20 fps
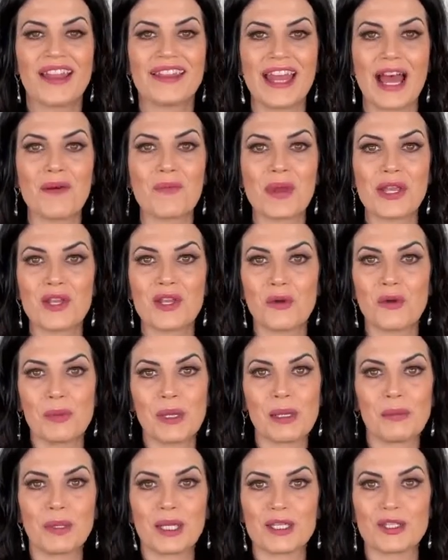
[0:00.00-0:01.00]
That way you'll
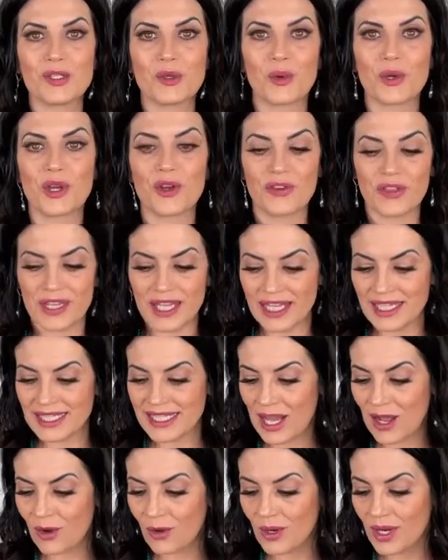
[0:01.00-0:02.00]
be able to sort your things
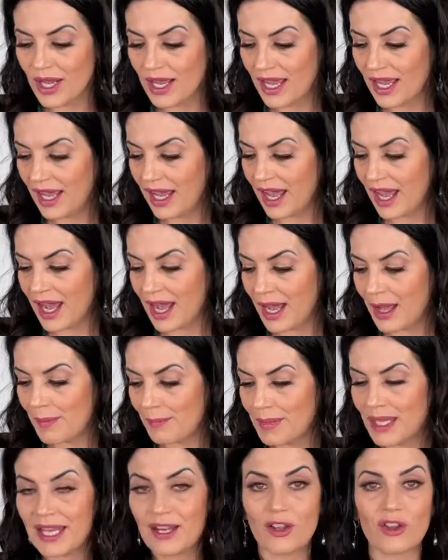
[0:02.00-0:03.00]
out.
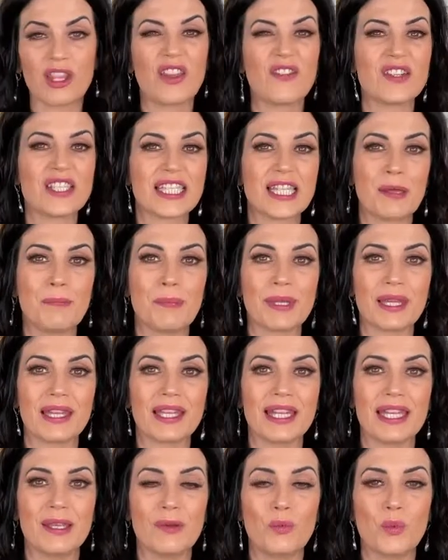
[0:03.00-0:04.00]
Um, it'll give us the
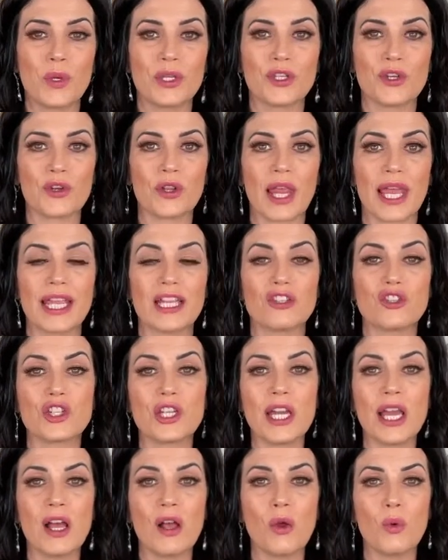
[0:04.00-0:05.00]
ability when you're like,
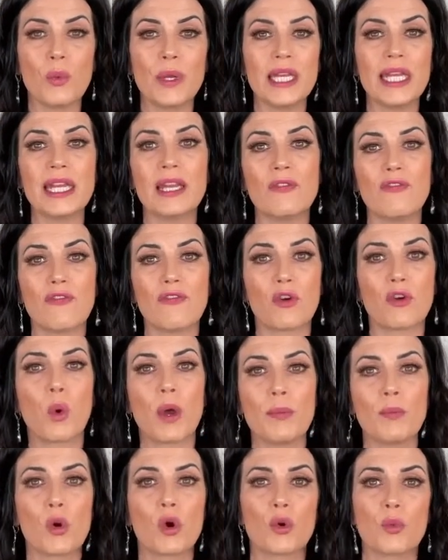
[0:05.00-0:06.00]
Janyl, we need it for
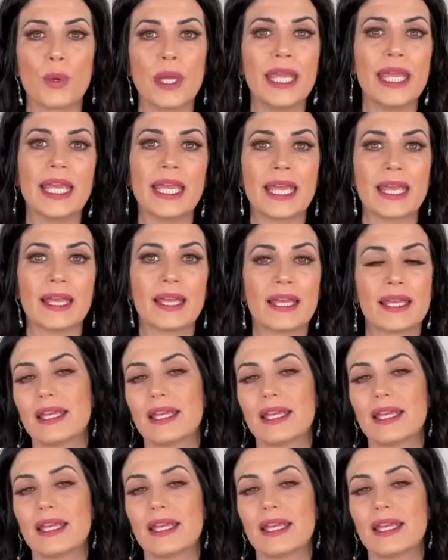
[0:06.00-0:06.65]
one more week.